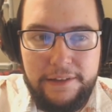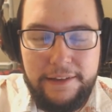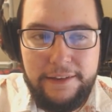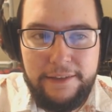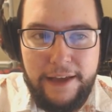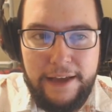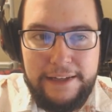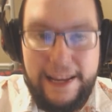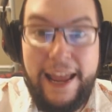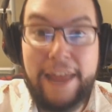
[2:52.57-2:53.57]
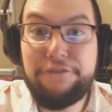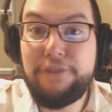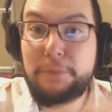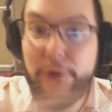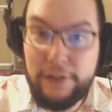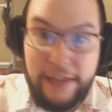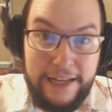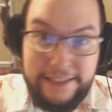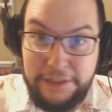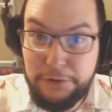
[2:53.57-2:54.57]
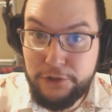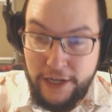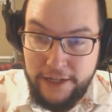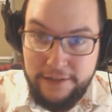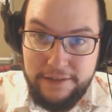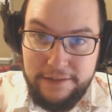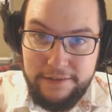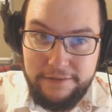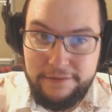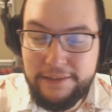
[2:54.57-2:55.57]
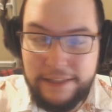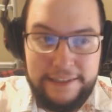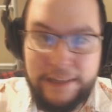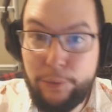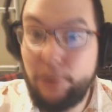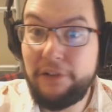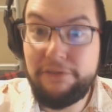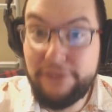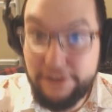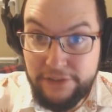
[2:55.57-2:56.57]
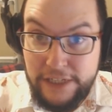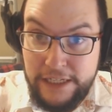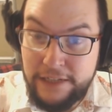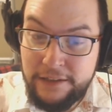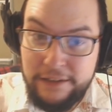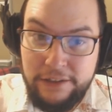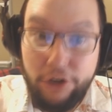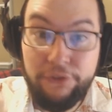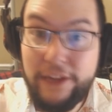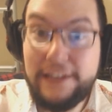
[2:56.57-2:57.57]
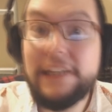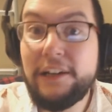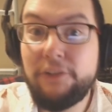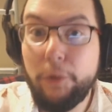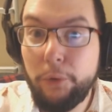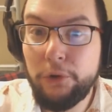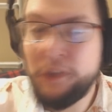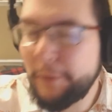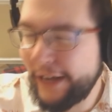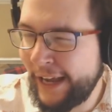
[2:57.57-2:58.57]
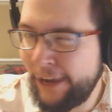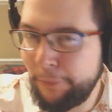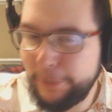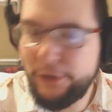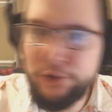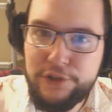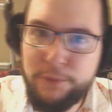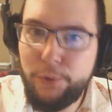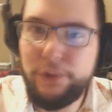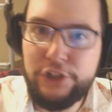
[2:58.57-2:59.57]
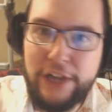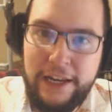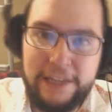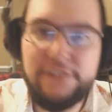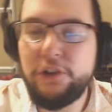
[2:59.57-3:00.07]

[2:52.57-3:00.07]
that everybody has equal chance, let's say 1 in 50, of getting a reward. No matter how big or small the chat is, you've got